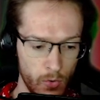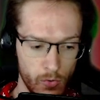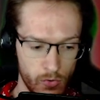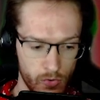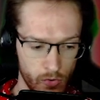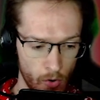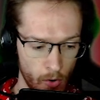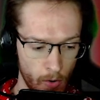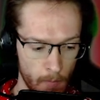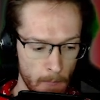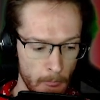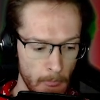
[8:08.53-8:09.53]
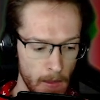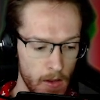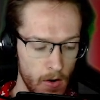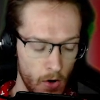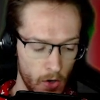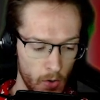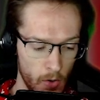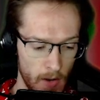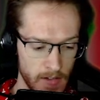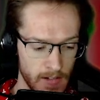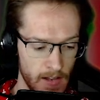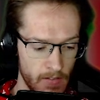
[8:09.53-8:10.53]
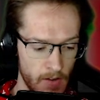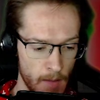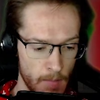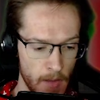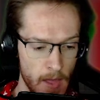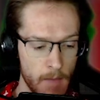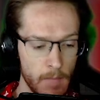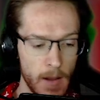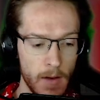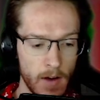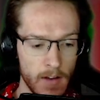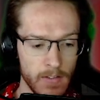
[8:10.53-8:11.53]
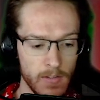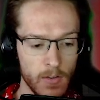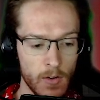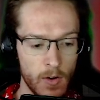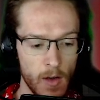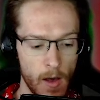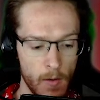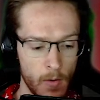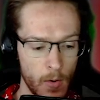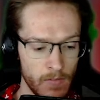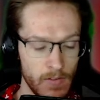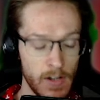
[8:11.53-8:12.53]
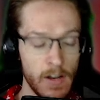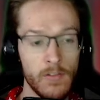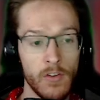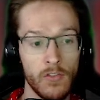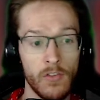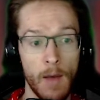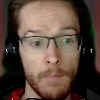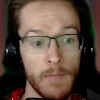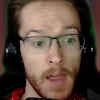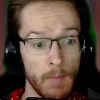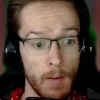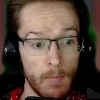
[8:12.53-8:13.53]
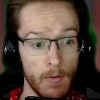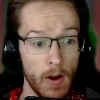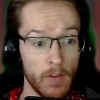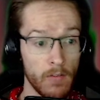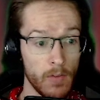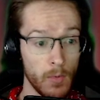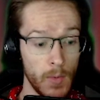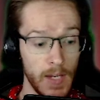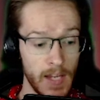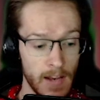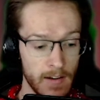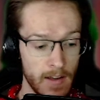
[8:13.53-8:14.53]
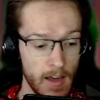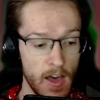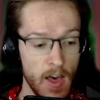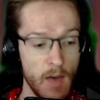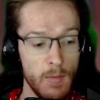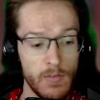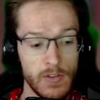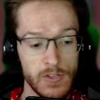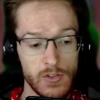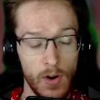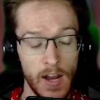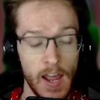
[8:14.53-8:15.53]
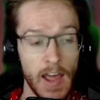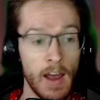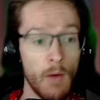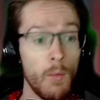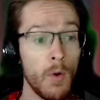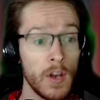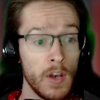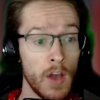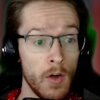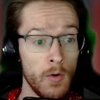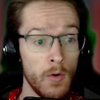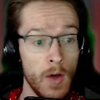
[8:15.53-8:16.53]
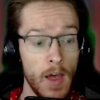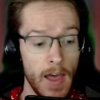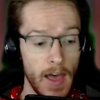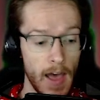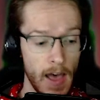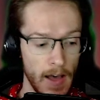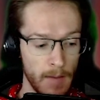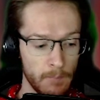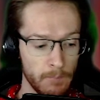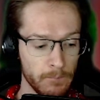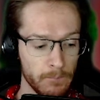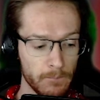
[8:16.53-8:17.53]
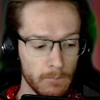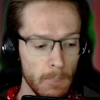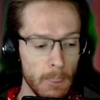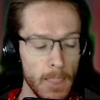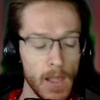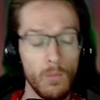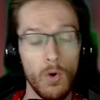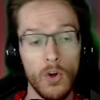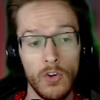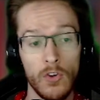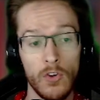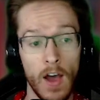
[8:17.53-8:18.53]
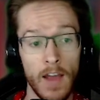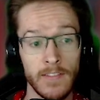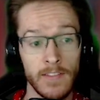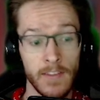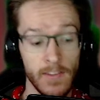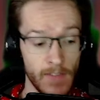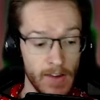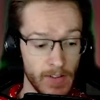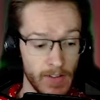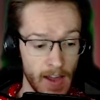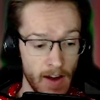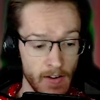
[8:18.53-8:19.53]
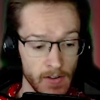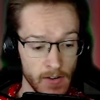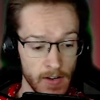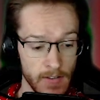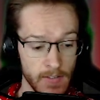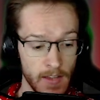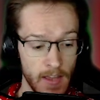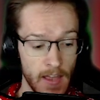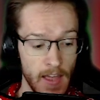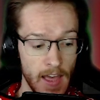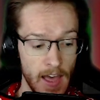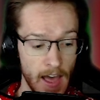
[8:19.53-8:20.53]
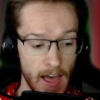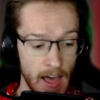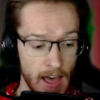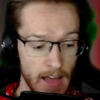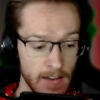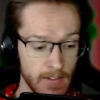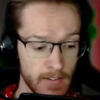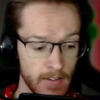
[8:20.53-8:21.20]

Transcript: sure on who I should level up. But anyway, guys, this is a quick video of just updating my progress over the weekend. Hope you've enjoyed it, and I want to know what you guys' favorite character is. And